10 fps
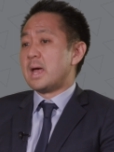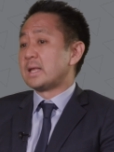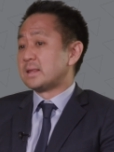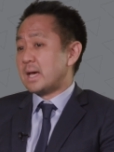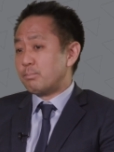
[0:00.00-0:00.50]

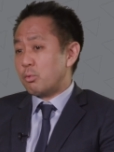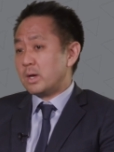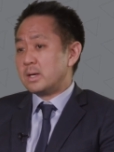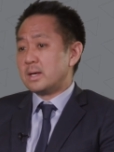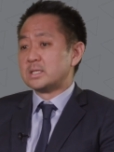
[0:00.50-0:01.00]
At that
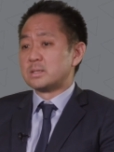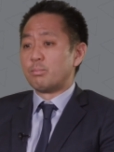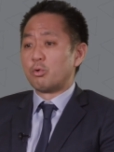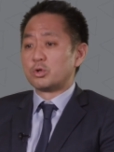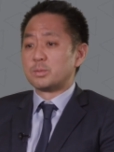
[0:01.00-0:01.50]
point, it's
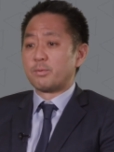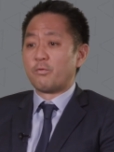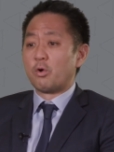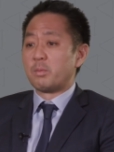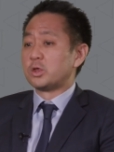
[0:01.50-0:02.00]
important to
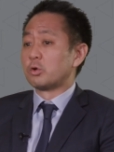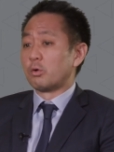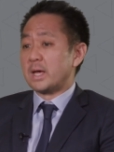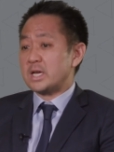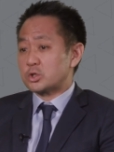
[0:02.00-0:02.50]
perform a
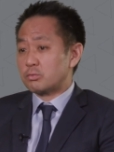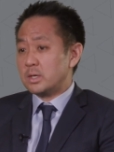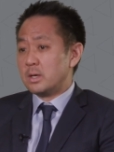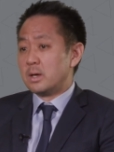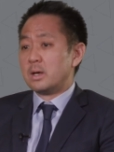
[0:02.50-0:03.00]
thorough
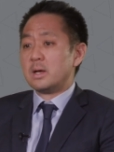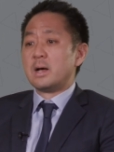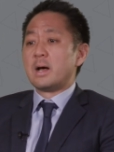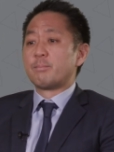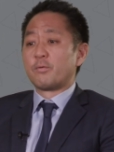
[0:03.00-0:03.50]
history,
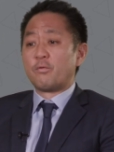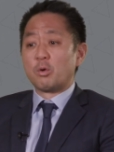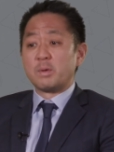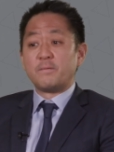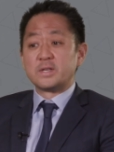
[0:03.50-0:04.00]

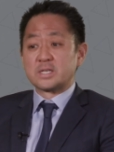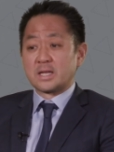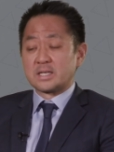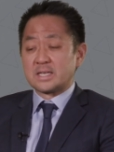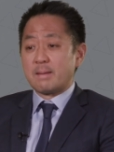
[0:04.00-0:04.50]
perform a
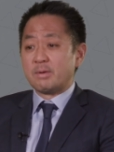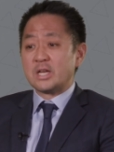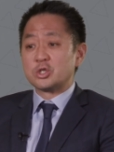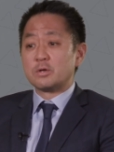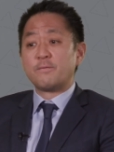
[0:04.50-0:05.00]
physical
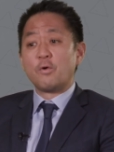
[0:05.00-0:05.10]
examination